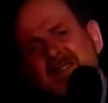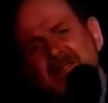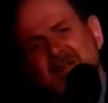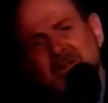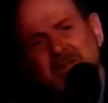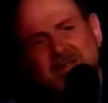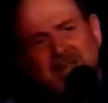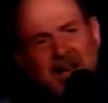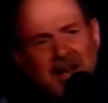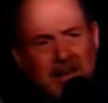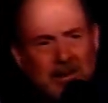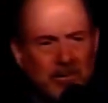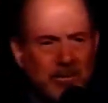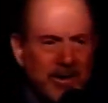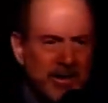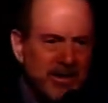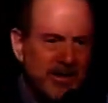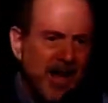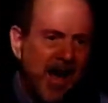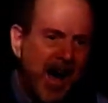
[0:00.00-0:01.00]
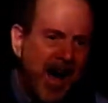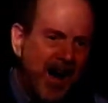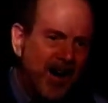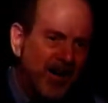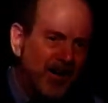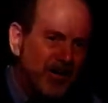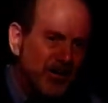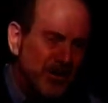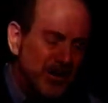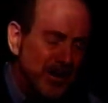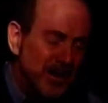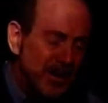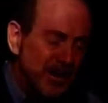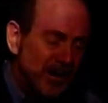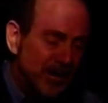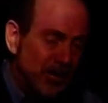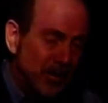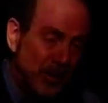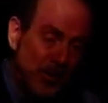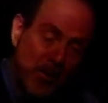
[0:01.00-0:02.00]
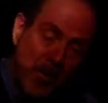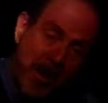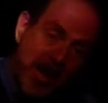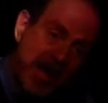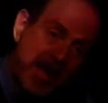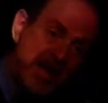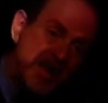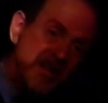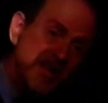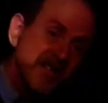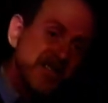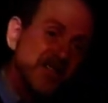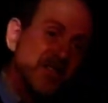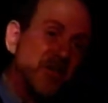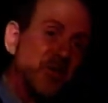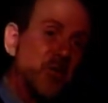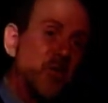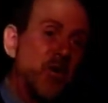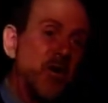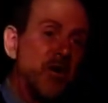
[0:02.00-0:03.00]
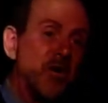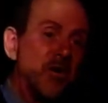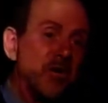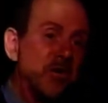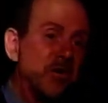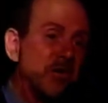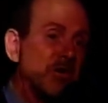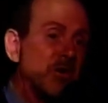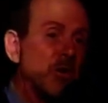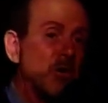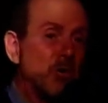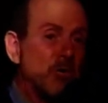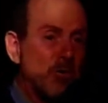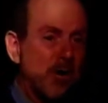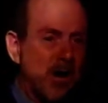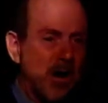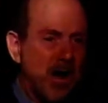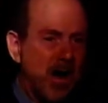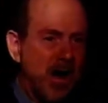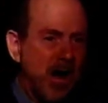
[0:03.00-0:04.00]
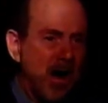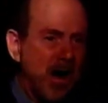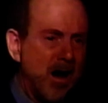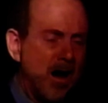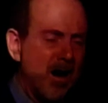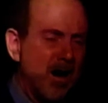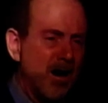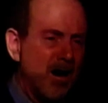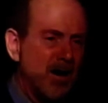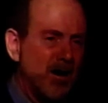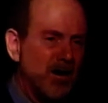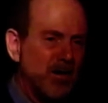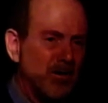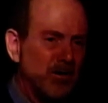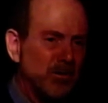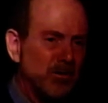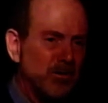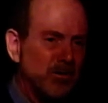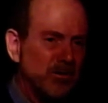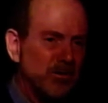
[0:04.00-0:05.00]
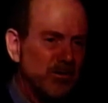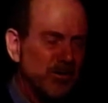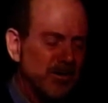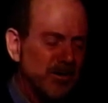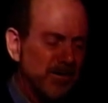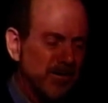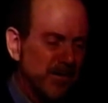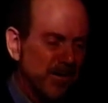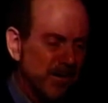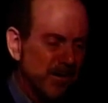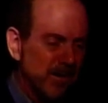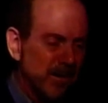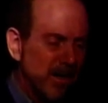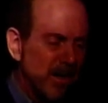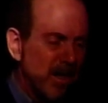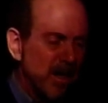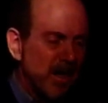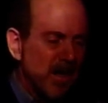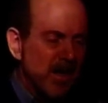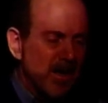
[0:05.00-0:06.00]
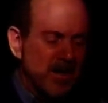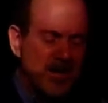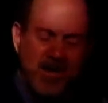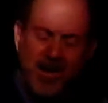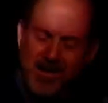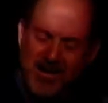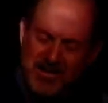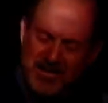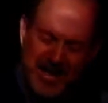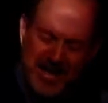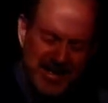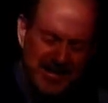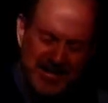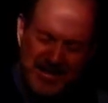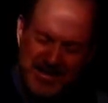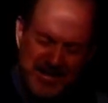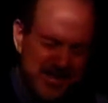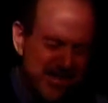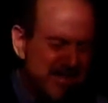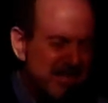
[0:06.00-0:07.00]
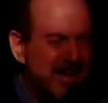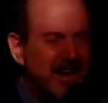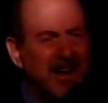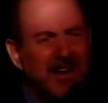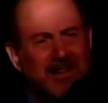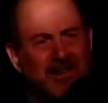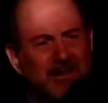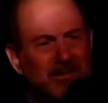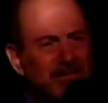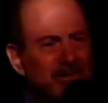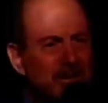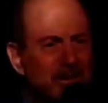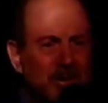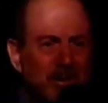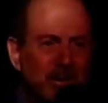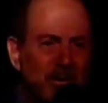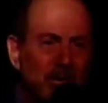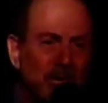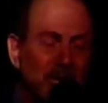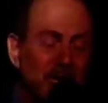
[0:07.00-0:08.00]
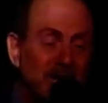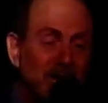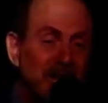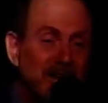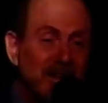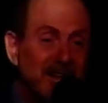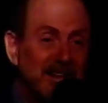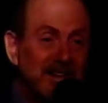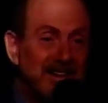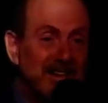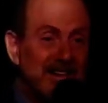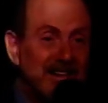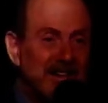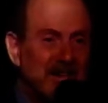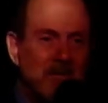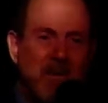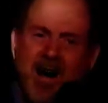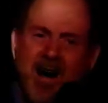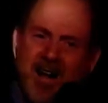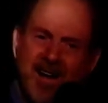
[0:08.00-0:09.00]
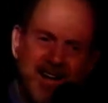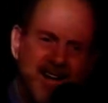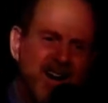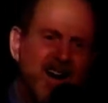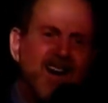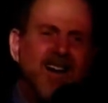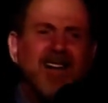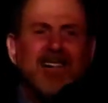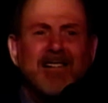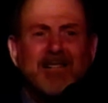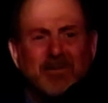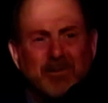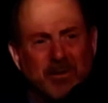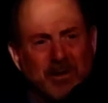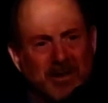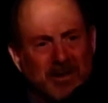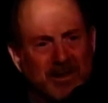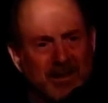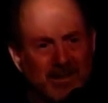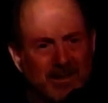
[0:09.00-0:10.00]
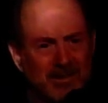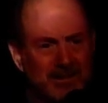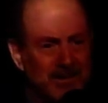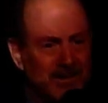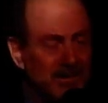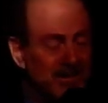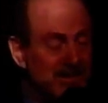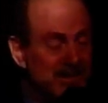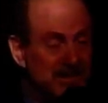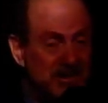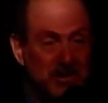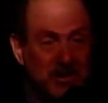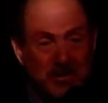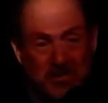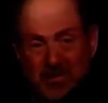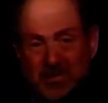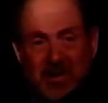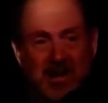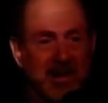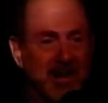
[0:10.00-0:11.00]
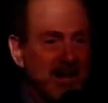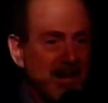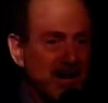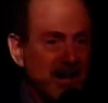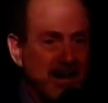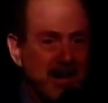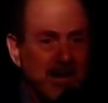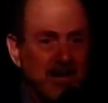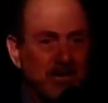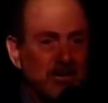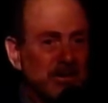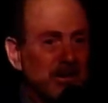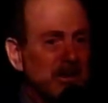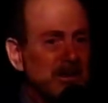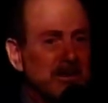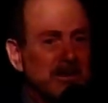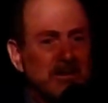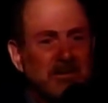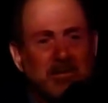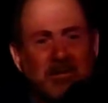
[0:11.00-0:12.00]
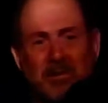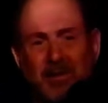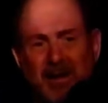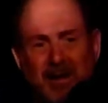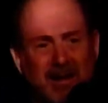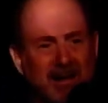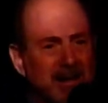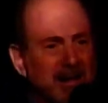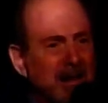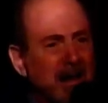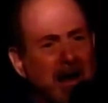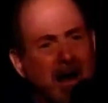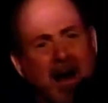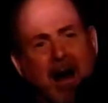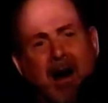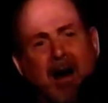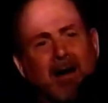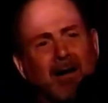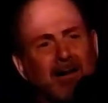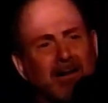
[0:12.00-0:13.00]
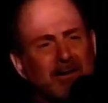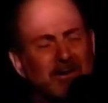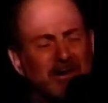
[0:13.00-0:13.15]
to tell me now what makes the world go round. Cause at the sight of you, my heart begins to pound and pound.